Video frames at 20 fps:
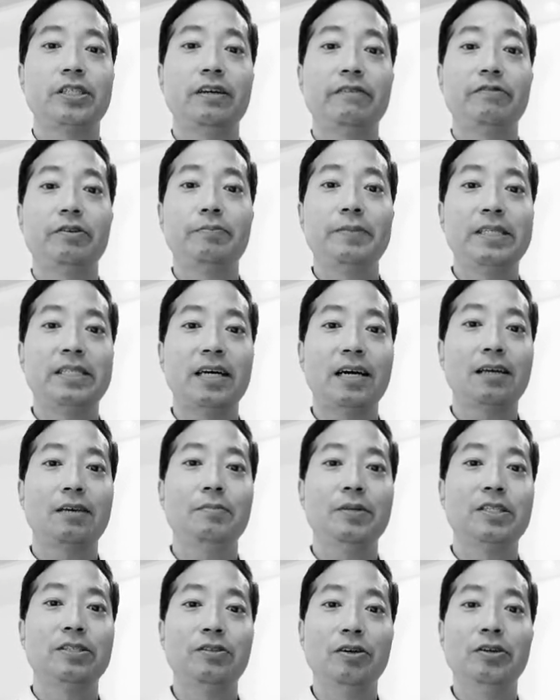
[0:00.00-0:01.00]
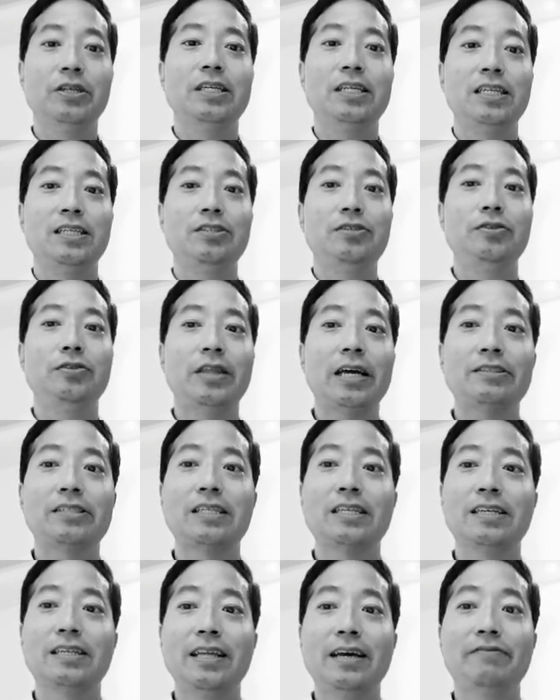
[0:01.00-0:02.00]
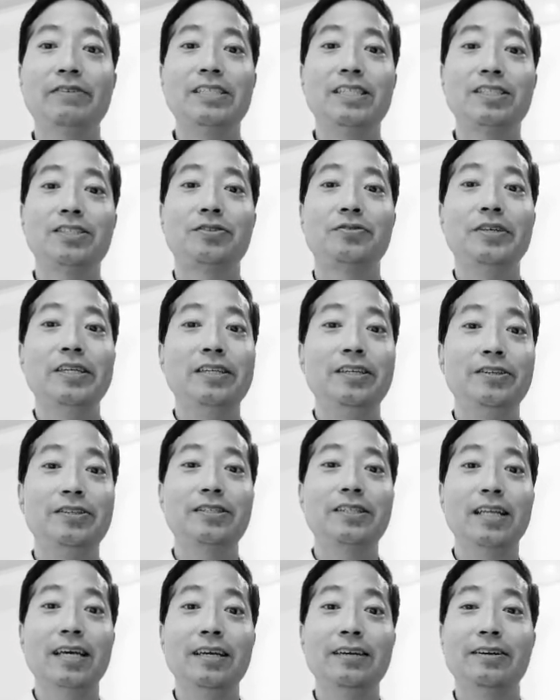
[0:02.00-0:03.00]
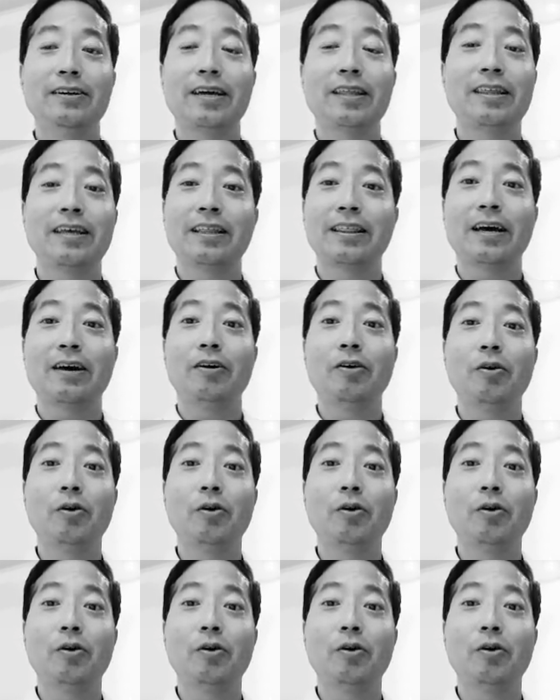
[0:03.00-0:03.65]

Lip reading: government documents noted in 2011, just 3 years later, I think that